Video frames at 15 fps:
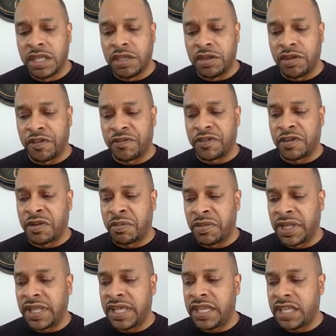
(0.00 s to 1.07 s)
You know, for
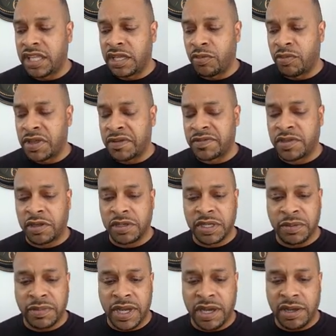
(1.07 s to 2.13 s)
millennia, we have talked
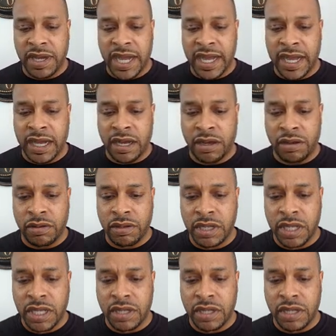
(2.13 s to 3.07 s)
about how